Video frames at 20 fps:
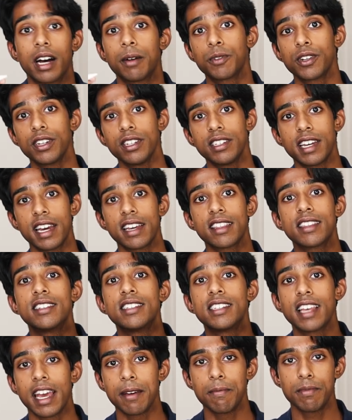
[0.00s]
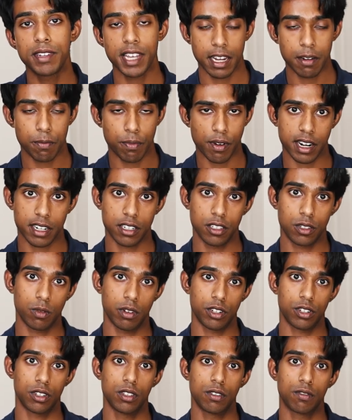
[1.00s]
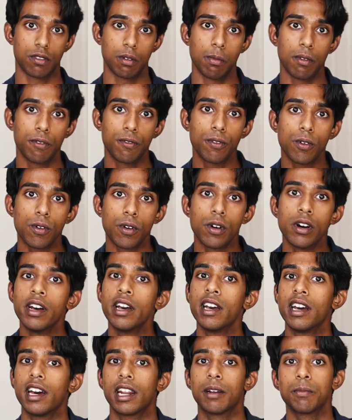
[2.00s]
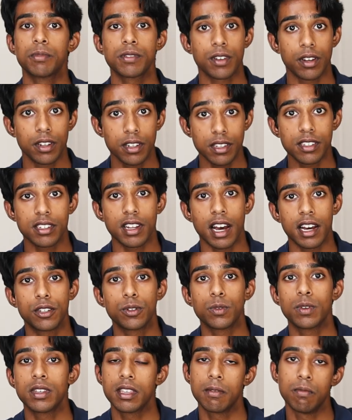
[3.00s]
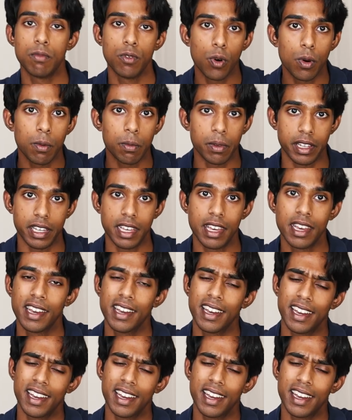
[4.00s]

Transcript: I'm going to take the same 10 practice questions from before, and I'm going to start doing them normally,